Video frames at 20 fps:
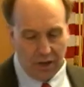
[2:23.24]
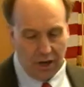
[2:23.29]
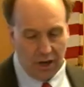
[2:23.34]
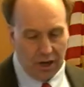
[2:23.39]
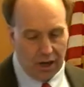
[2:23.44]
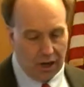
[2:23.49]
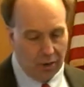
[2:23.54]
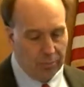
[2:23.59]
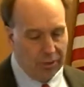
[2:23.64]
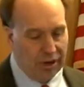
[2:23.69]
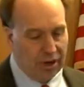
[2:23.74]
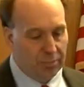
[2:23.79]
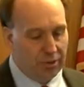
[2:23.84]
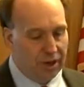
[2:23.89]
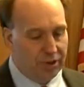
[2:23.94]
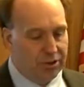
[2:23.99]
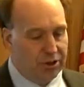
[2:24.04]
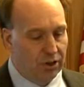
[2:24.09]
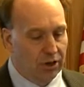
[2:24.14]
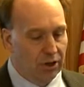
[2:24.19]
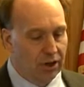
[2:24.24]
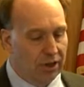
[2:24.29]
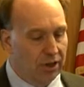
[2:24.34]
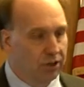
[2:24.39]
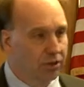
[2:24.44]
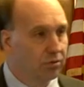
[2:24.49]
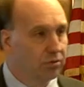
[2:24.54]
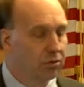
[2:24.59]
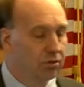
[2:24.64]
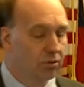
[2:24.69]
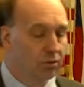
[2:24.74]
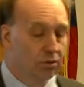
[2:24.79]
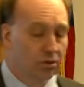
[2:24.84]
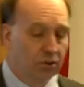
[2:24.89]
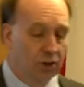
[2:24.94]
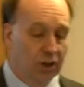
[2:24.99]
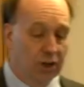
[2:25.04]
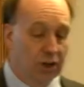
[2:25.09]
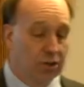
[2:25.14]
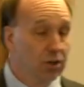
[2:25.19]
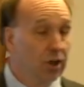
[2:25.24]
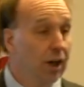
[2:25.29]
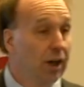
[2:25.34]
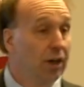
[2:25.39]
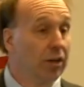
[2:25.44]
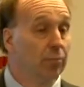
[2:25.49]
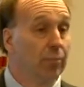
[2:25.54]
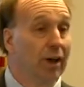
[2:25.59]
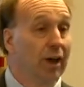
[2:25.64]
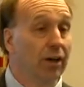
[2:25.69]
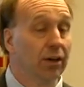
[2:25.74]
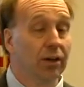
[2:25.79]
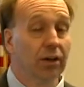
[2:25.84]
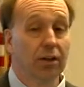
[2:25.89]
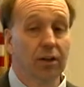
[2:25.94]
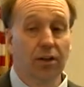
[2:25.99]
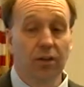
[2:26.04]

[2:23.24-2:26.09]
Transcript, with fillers: Uh, but I'm also going to, going to talk about